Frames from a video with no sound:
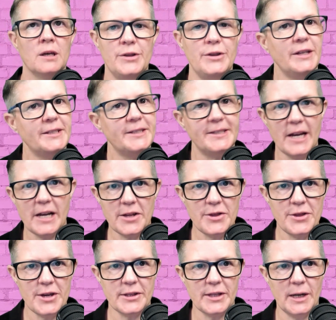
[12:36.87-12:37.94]
The second
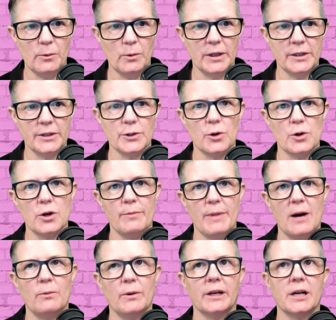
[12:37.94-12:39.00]
thing that I want to talk
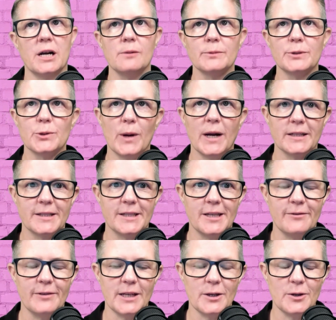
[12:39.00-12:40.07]
about when it comes to
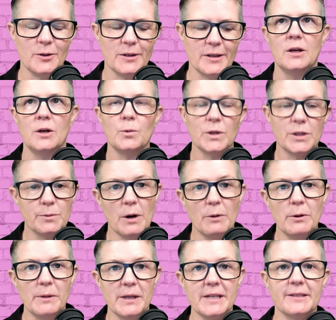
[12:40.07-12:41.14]
activity, which
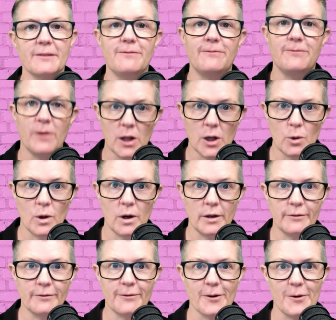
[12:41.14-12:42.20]
probably is a
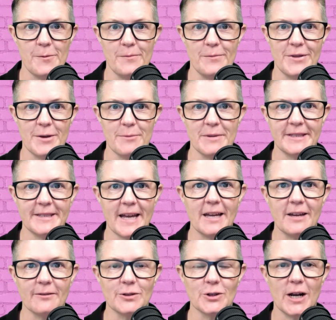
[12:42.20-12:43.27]
follow-on from the mistake
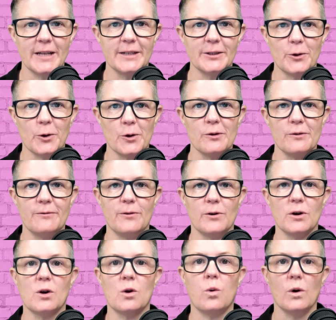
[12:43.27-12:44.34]
of trying to go for
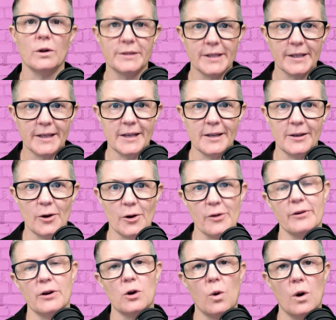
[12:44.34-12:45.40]
quantity
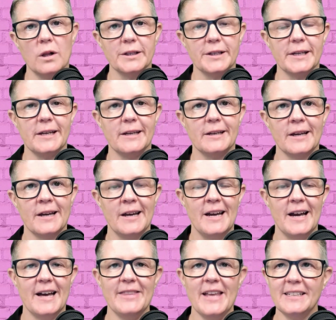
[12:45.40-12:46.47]
over quality,
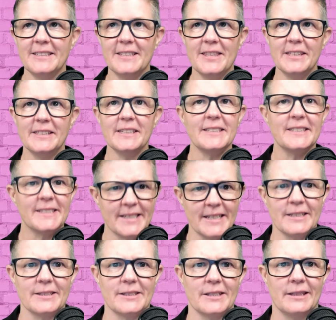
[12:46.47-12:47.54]
and that's the
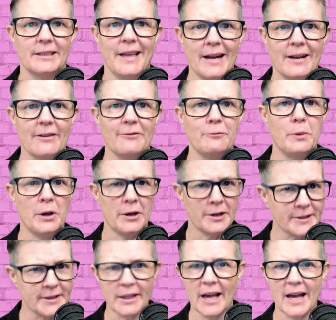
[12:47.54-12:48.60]
distinct lack of
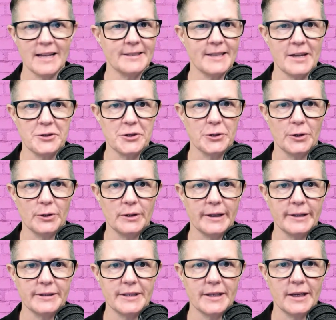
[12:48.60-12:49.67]
personalization on
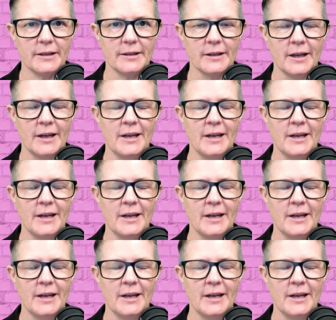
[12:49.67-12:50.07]
LinkedIn.